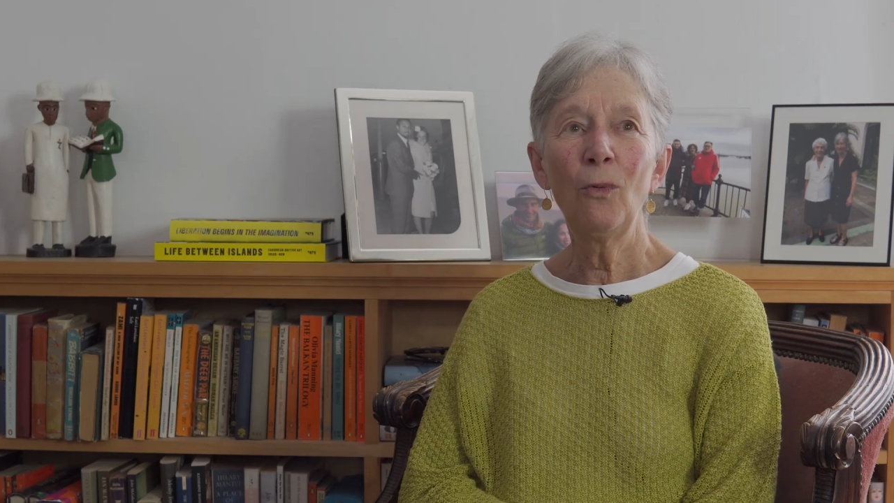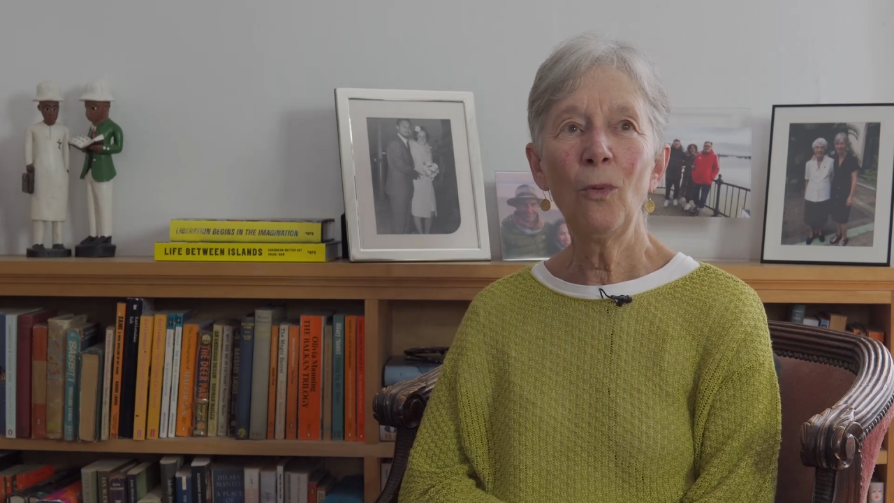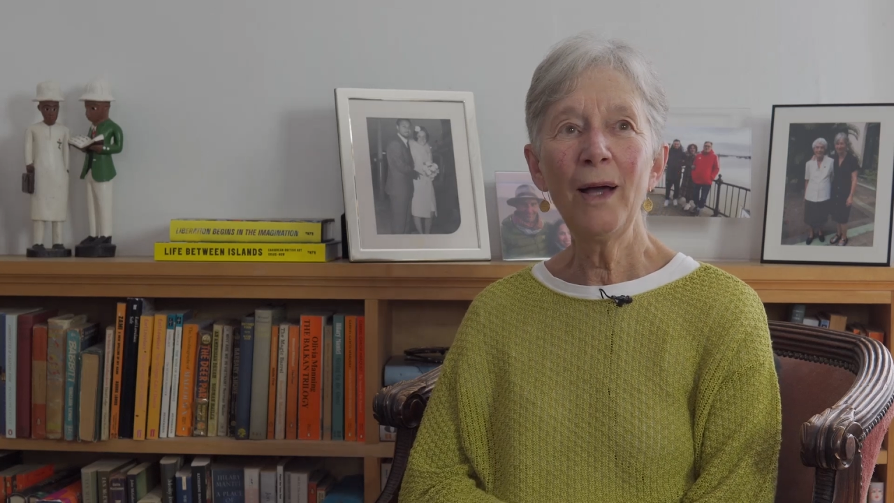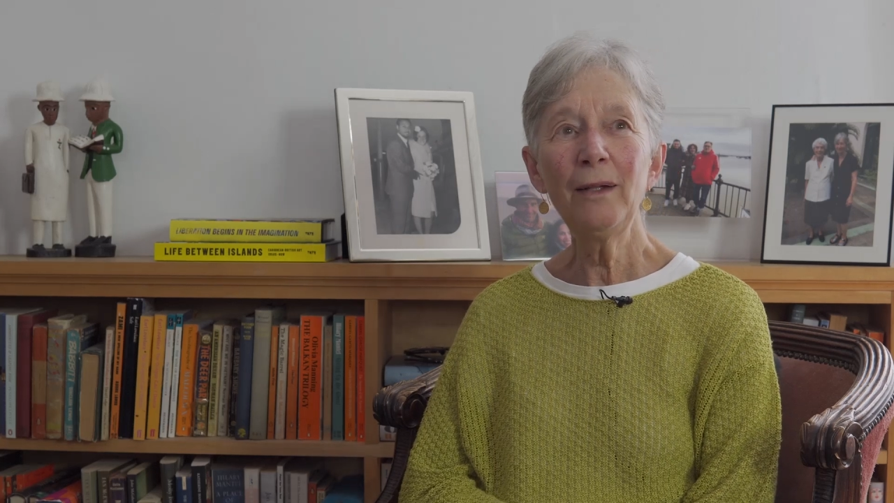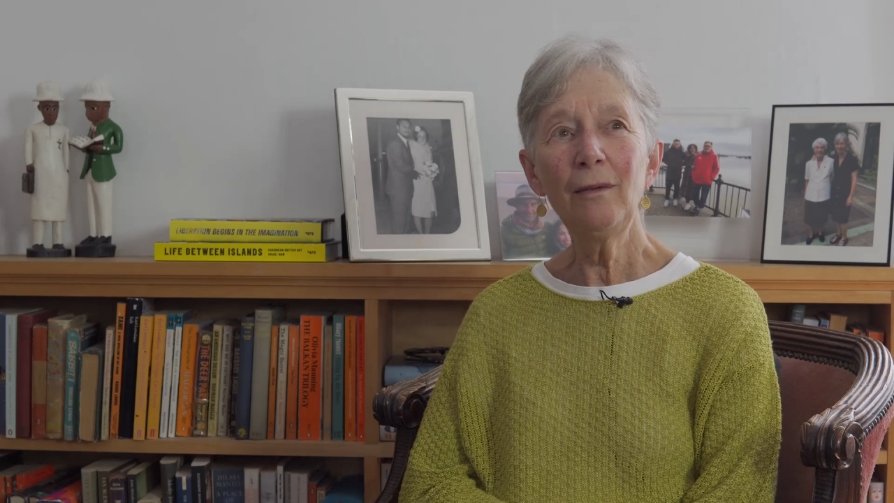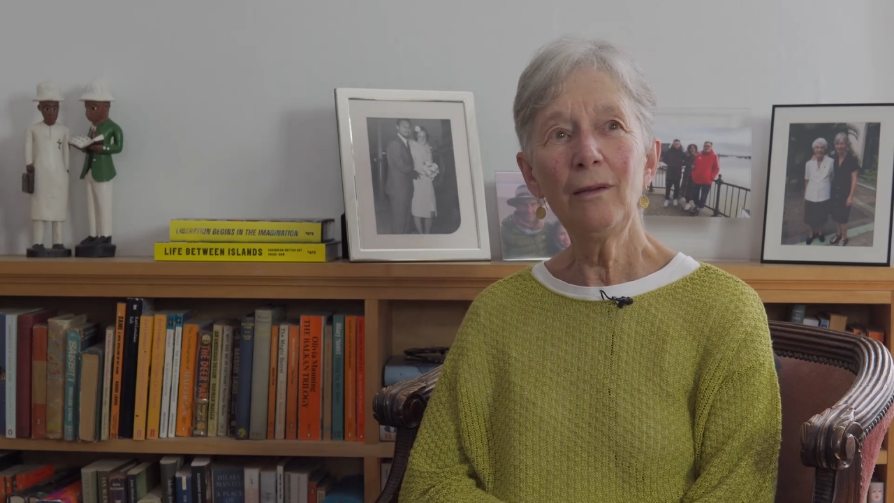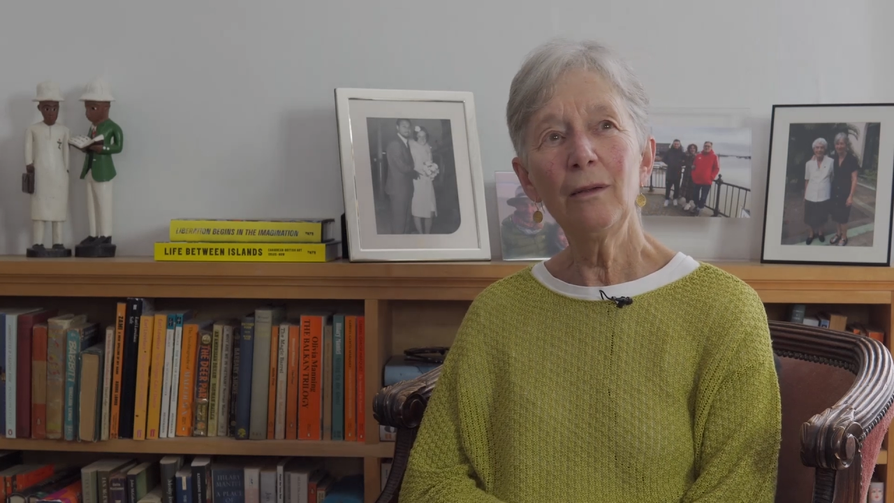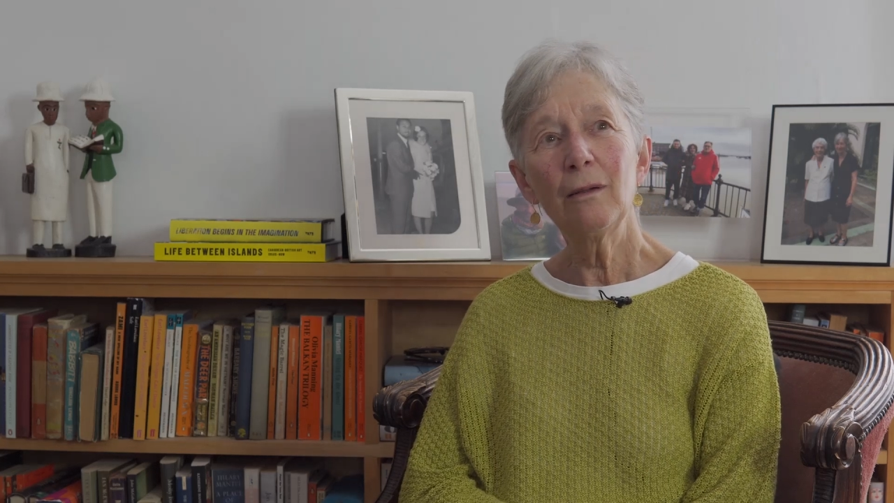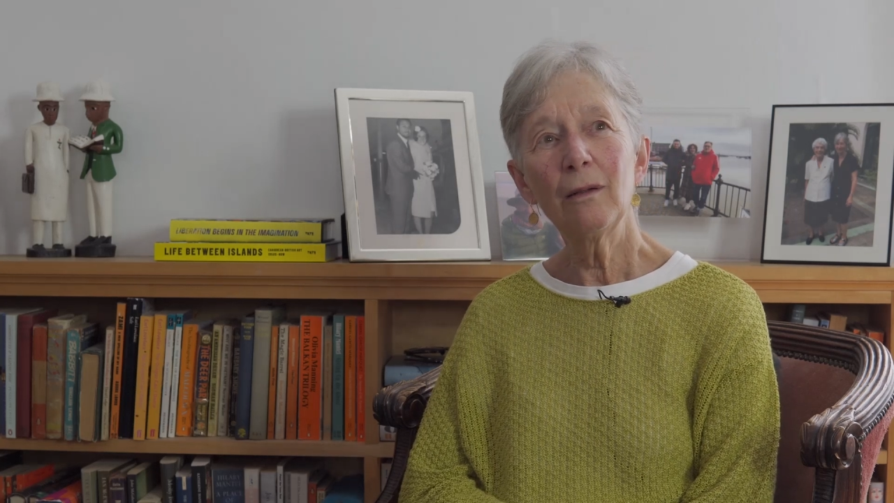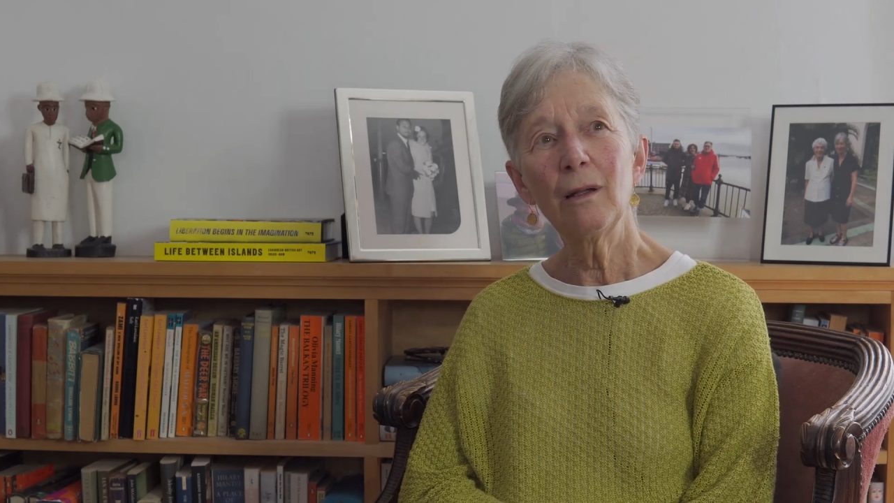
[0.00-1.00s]

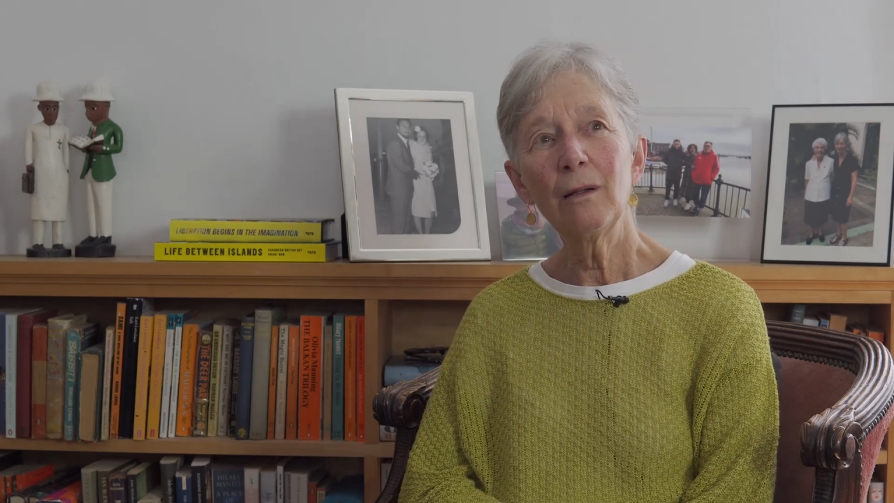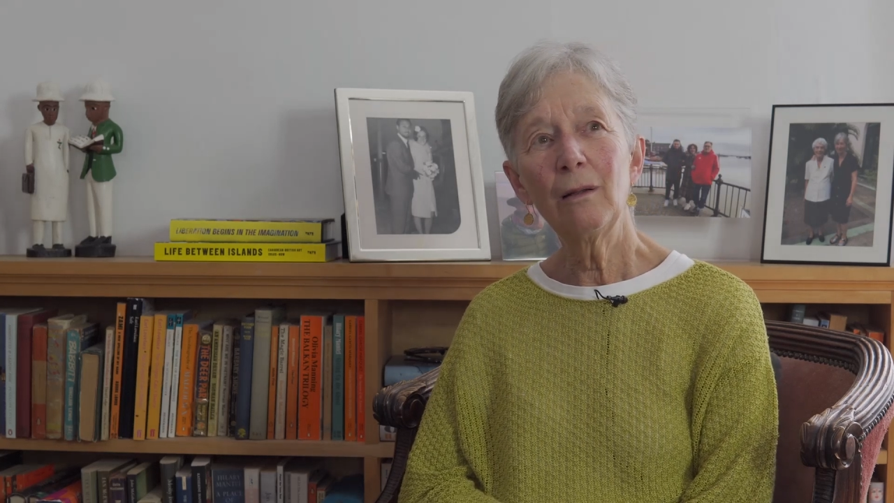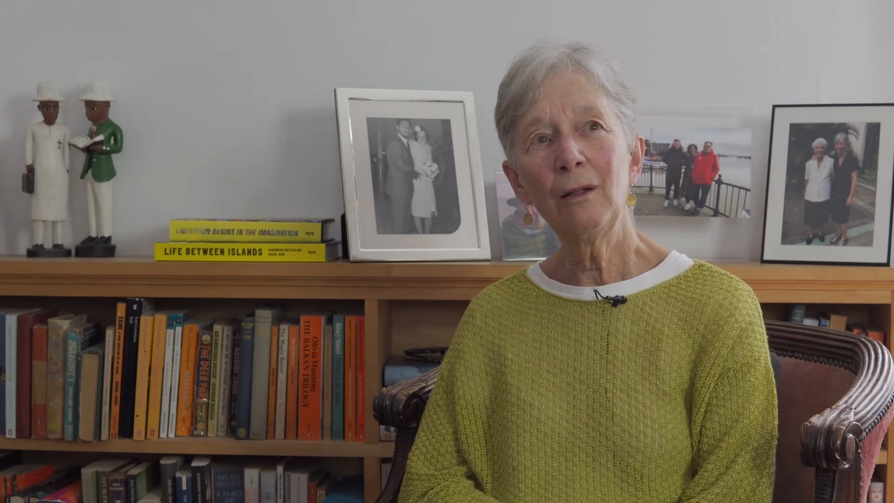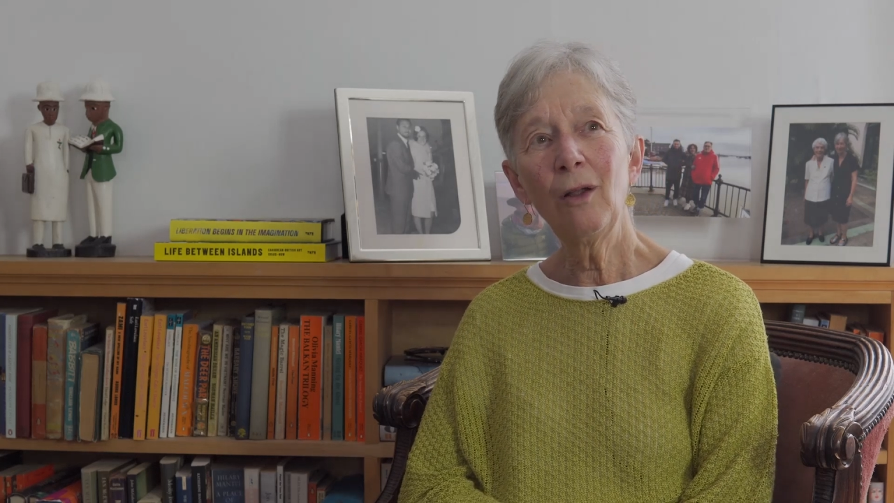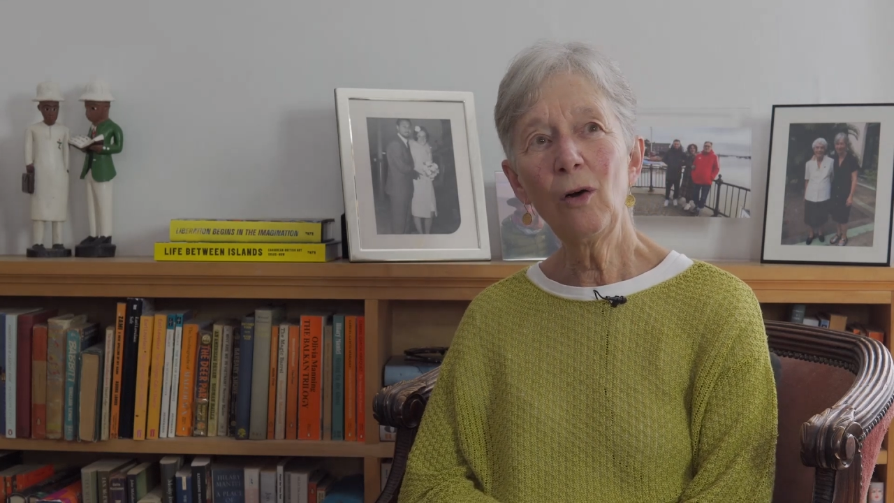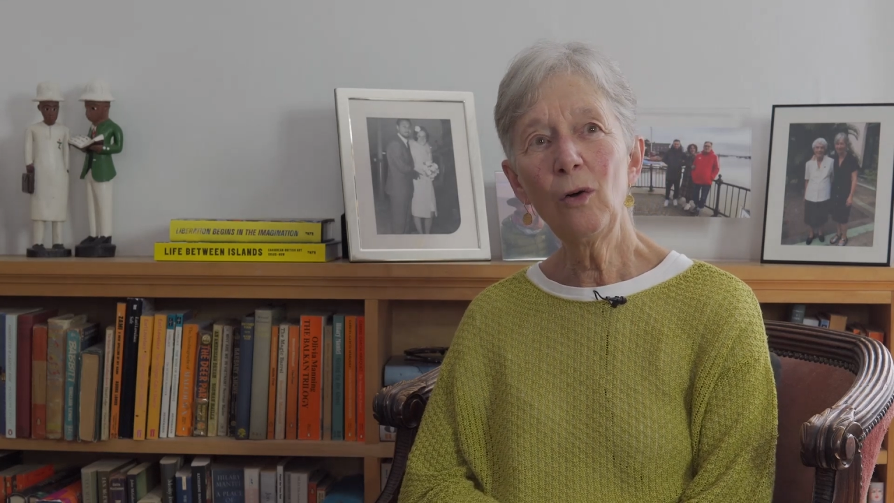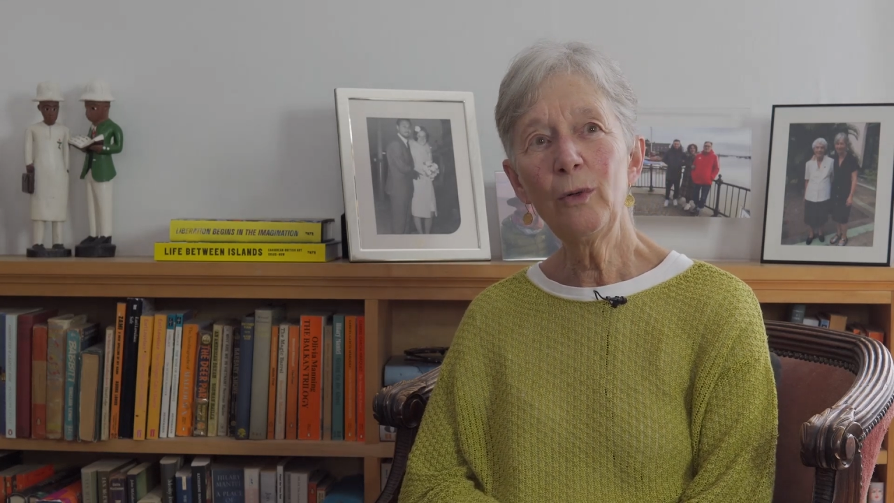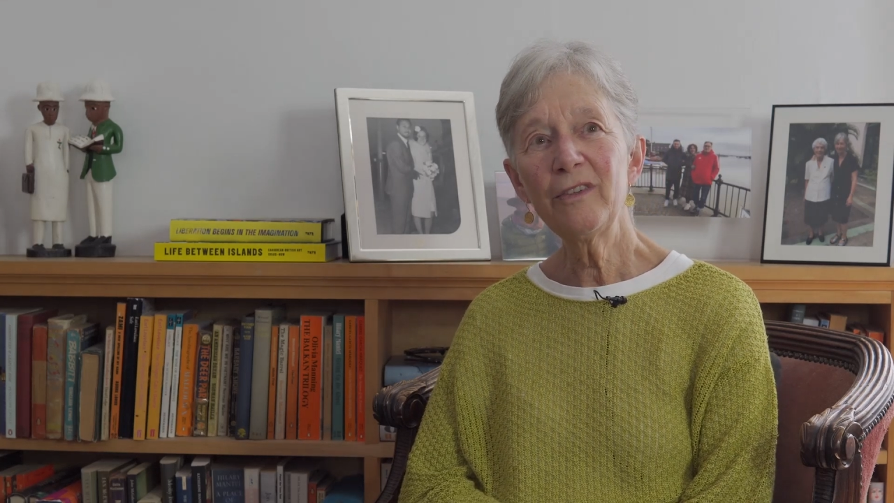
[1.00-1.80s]
When Long